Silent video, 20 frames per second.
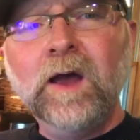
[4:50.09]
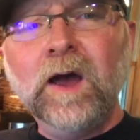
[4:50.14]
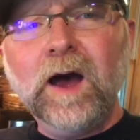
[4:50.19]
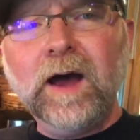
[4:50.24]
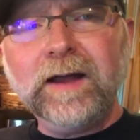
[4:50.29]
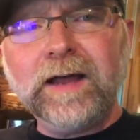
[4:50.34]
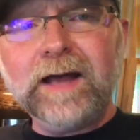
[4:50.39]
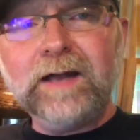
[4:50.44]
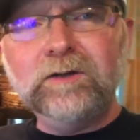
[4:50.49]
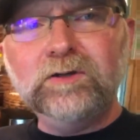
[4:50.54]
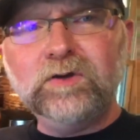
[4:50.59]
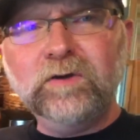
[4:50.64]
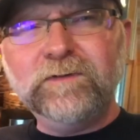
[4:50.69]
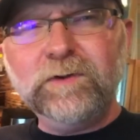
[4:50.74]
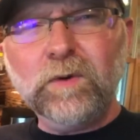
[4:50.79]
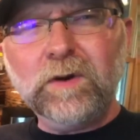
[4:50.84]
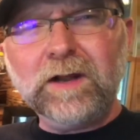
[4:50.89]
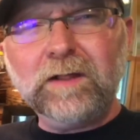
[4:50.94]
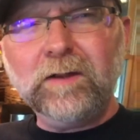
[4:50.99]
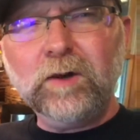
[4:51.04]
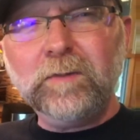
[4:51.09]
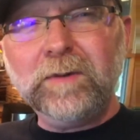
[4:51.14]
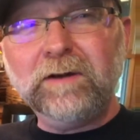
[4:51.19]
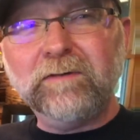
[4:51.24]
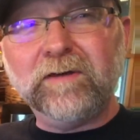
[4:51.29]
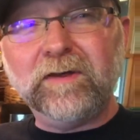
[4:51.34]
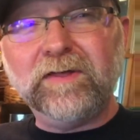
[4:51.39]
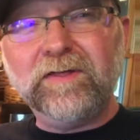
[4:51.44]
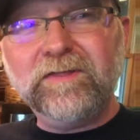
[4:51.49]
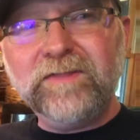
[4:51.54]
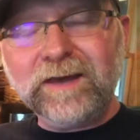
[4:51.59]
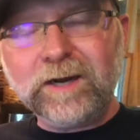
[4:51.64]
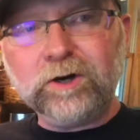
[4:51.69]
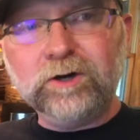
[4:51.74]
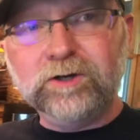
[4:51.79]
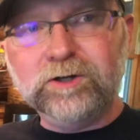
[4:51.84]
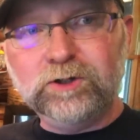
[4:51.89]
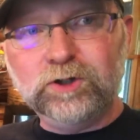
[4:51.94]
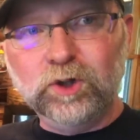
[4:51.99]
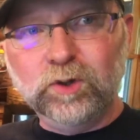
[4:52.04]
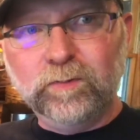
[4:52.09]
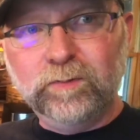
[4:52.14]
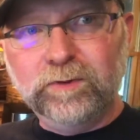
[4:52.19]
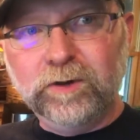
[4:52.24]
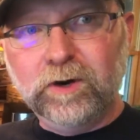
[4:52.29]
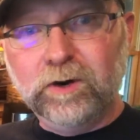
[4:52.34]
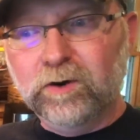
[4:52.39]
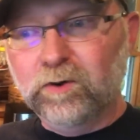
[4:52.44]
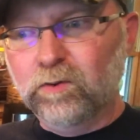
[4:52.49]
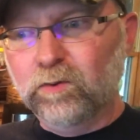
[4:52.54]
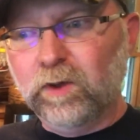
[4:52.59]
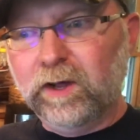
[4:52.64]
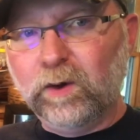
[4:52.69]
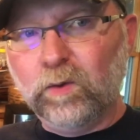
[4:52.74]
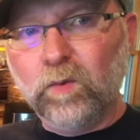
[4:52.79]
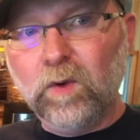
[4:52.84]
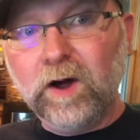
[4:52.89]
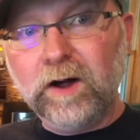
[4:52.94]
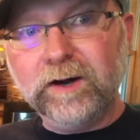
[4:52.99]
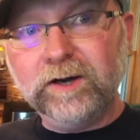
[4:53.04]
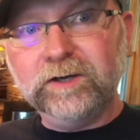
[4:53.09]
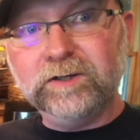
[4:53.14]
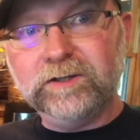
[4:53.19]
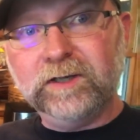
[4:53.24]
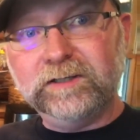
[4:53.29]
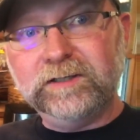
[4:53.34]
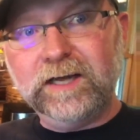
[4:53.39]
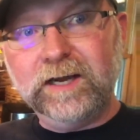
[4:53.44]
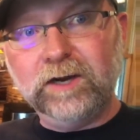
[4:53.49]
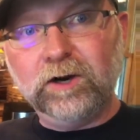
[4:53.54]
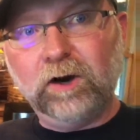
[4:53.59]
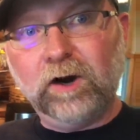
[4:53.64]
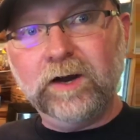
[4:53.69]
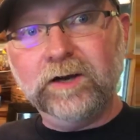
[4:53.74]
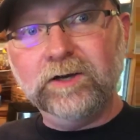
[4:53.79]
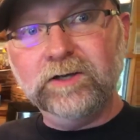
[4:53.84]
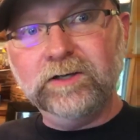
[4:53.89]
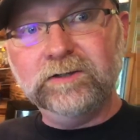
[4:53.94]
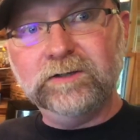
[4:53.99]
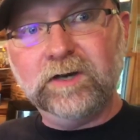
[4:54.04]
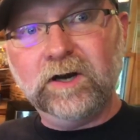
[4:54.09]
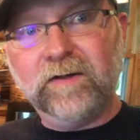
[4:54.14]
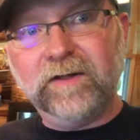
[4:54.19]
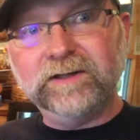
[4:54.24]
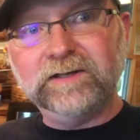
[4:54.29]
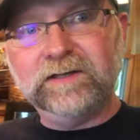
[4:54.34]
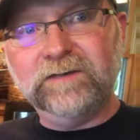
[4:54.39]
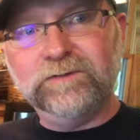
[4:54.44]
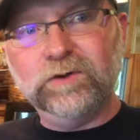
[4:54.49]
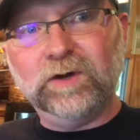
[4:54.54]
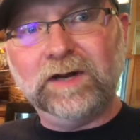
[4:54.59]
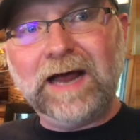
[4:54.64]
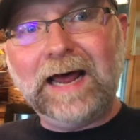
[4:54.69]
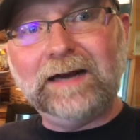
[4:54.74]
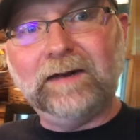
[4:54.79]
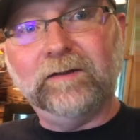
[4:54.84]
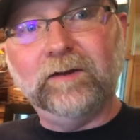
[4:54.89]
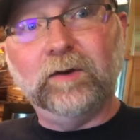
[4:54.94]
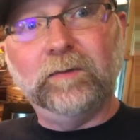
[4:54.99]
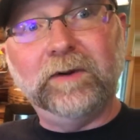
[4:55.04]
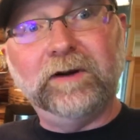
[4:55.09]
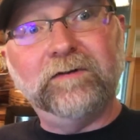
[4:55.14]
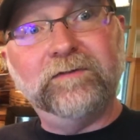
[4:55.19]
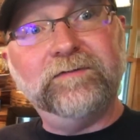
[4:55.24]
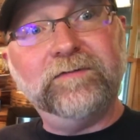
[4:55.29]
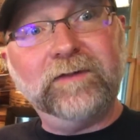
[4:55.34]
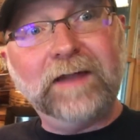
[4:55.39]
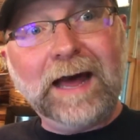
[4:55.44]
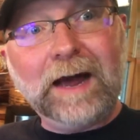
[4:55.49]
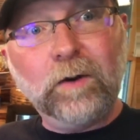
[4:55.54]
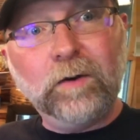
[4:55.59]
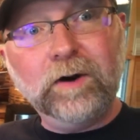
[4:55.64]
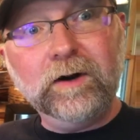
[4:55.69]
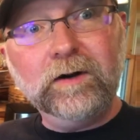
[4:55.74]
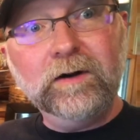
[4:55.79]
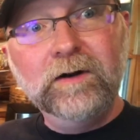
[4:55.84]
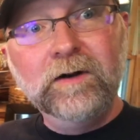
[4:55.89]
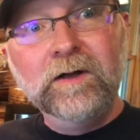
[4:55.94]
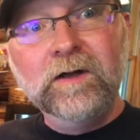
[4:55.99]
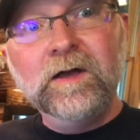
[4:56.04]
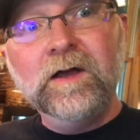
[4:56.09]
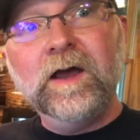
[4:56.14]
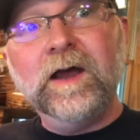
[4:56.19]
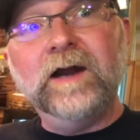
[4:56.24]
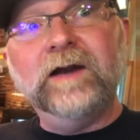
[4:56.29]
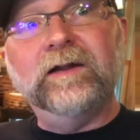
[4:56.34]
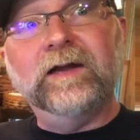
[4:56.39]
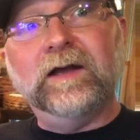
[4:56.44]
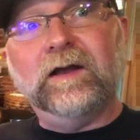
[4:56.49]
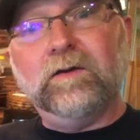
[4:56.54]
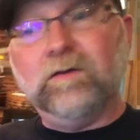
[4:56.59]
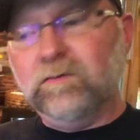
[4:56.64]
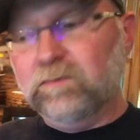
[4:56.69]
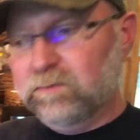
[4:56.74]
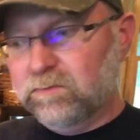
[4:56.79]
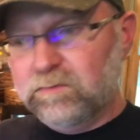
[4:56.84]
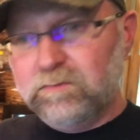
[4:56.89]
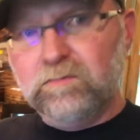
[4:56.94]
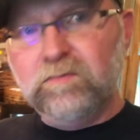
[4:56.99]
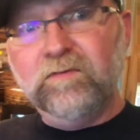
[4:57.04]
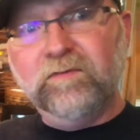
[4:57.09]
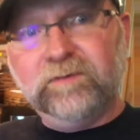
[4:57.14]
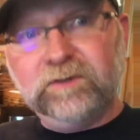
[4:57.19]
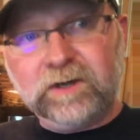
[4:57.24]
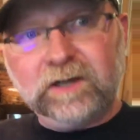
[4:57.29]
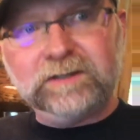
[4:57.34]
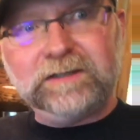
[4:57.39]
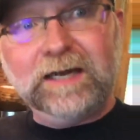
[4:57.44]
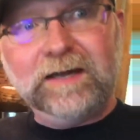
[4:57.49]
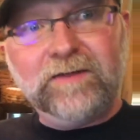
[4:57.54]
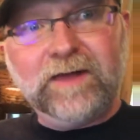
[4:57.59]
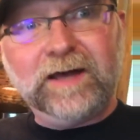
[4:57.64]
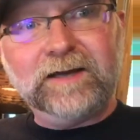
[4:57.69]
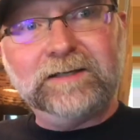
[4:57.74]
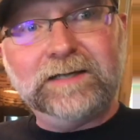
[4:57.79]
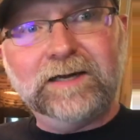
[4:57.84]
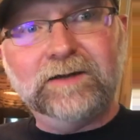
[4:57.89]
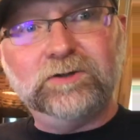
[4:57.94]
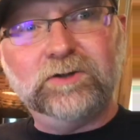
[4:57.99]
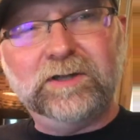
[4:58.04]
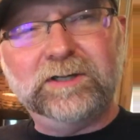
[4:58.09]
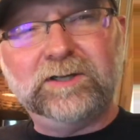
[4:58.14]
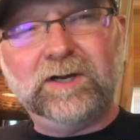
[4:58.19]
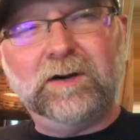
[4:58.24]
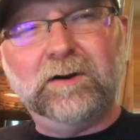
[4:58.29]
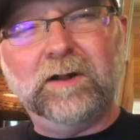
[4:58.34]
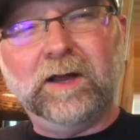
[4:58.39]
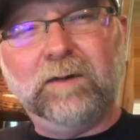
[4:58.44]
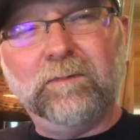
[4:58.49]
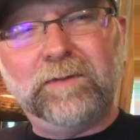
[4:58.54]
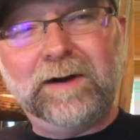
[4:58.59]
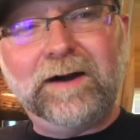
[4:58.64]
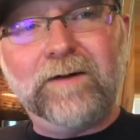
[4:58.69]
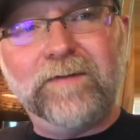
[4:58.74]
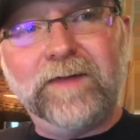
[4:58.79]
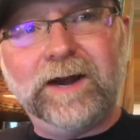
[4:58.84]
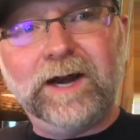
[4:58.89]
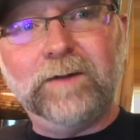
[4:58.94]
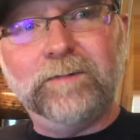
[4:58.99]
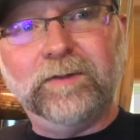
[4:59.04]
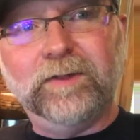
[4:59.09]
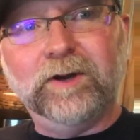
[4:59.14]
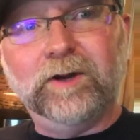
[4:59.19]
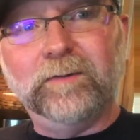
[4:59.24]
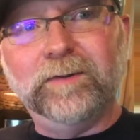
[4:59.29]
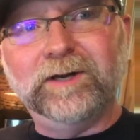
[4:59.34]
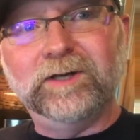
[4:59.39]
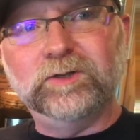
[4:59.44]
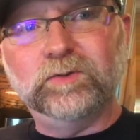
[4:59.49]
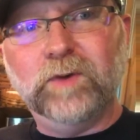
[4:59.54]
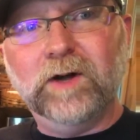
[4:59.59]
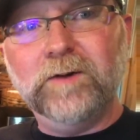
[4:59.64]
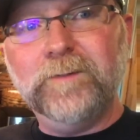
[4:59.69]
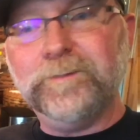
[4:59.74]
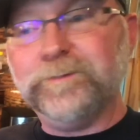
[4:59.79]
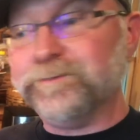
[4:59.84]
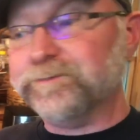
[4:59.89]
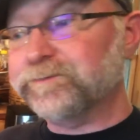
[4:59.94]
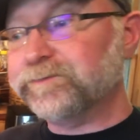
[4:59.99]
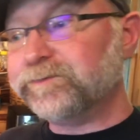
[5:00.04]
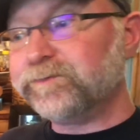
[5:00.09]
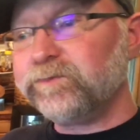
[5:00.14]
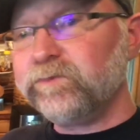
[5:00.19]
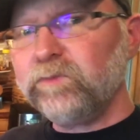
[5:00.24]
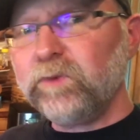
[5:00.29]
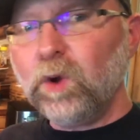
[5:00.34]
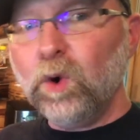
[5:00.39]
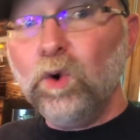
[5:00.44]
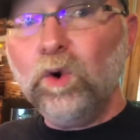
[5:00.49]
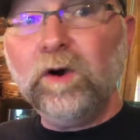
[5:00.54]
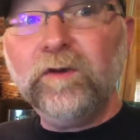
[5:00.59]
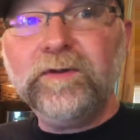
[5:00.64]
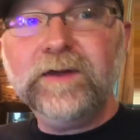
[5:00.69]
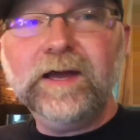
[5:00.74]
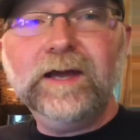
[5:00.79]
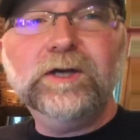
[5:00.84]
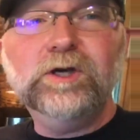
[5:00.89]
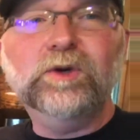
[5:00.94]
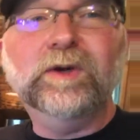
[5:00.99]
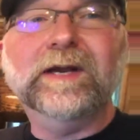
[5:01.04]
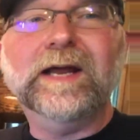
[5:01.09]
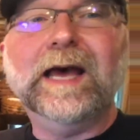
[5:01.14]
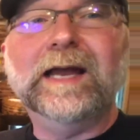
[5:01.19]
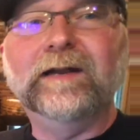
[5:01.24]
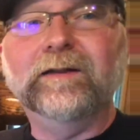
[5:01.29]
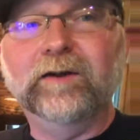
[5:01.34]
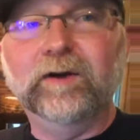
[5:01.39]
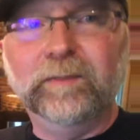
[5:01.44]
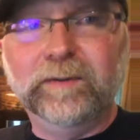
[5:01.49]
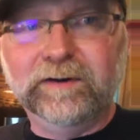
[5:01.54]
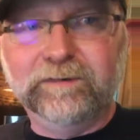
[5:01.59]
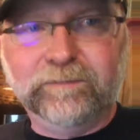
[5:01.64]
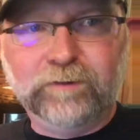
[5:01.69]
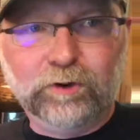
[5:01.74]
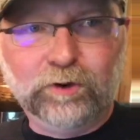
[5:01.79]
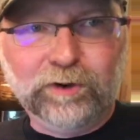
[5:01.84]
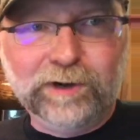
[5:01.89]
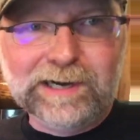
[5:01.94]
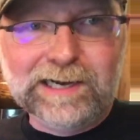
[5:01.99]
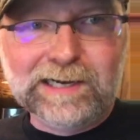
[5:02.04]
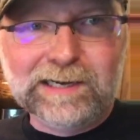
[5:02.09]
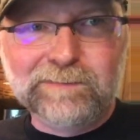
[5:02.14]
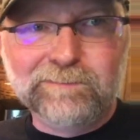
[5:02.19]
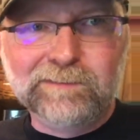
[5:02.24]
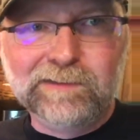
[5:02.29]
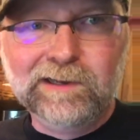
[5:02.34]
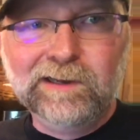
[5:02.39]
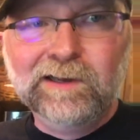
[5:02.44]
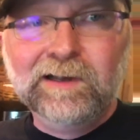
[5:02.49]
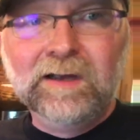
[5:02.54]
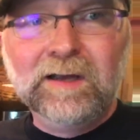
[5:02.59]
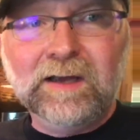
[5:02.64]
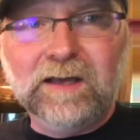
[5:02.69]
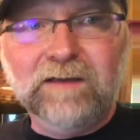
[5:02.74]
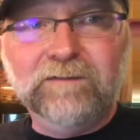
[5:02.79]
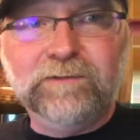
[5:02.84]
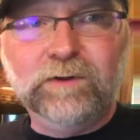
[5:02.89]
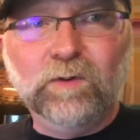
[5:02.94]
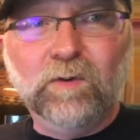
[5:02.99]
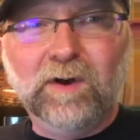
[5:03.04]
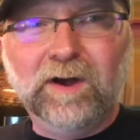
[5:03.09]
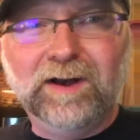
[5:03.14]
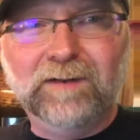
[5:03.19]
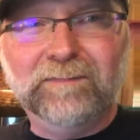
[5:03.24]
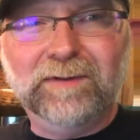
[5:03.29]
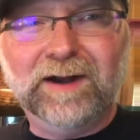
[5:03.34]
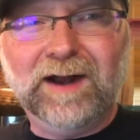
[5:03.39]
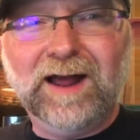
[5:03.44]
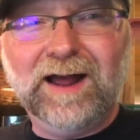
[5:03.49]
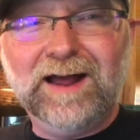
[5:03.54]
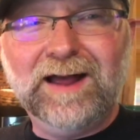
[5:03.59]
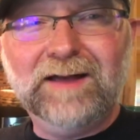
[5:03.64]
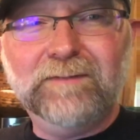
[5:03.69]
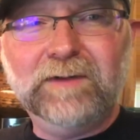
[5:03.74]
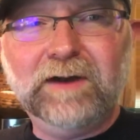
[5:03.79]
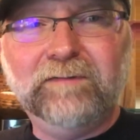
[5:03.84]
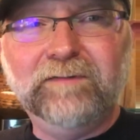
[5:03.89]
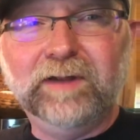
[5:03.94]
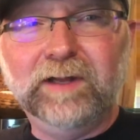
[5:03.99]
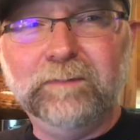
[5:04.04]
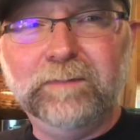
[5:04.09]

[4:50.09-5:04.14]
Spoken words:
Again, so if you want a little bit of a thicker soup, though, like while you're sauteing your onions and all that stuff, you could add a little bit of flour and like saute that down, so it's going to like brown that up a little bit as well. Or at the end, you could add a little bit of cream if you want, but I'm not really